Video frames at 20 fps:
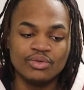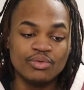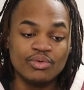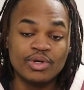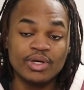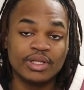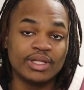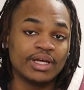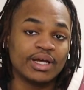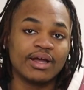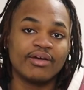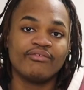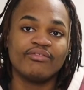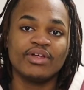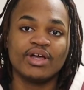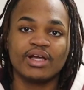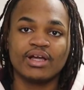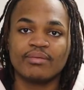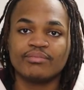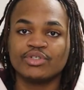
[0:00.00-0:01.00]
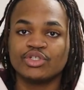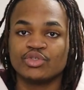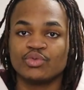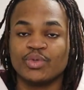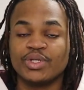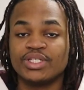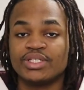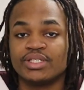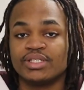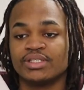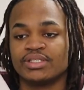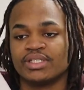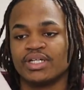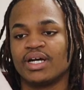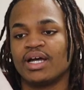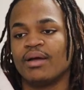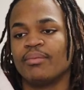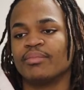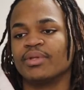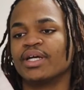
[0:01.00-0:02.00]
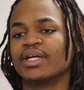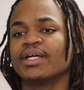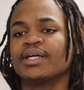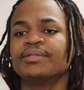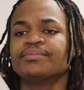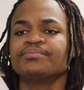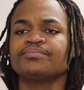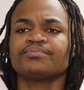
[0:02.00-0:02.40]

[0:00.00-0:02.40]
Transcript: doing like i feel like i'm just wasting time like